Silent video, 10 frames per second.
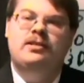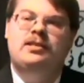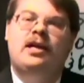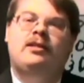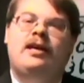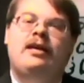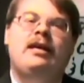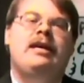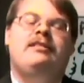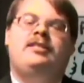It's not like
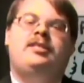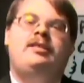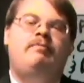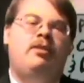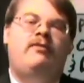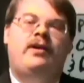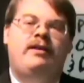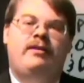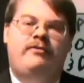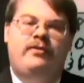the
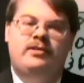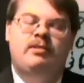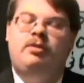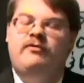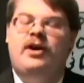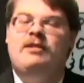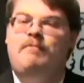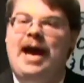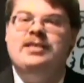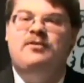simplified
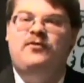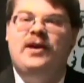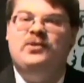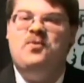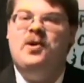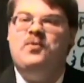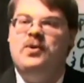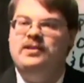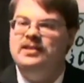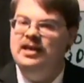Mass Effect one
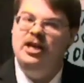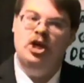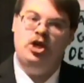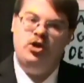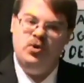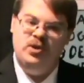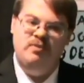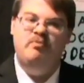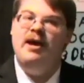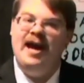where it's
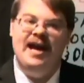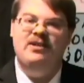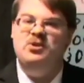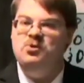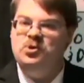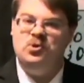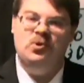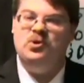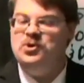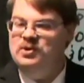good, bad, neutral,
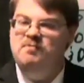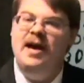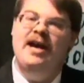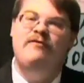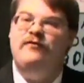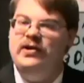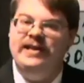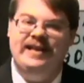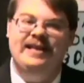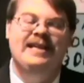or good, bad,
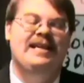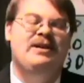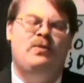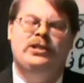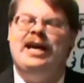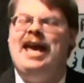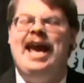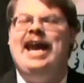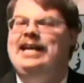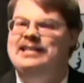funny, which I
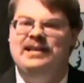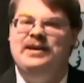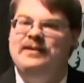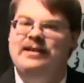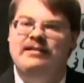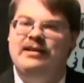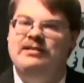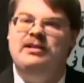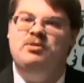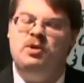hate. You know,
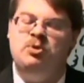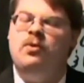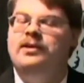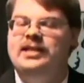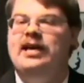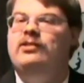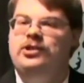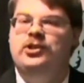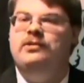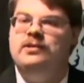it's much more
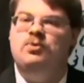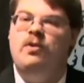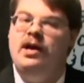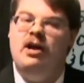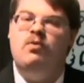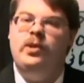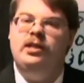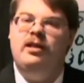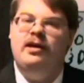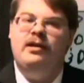intelligent this way, and I really
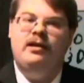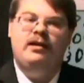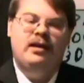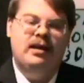like it.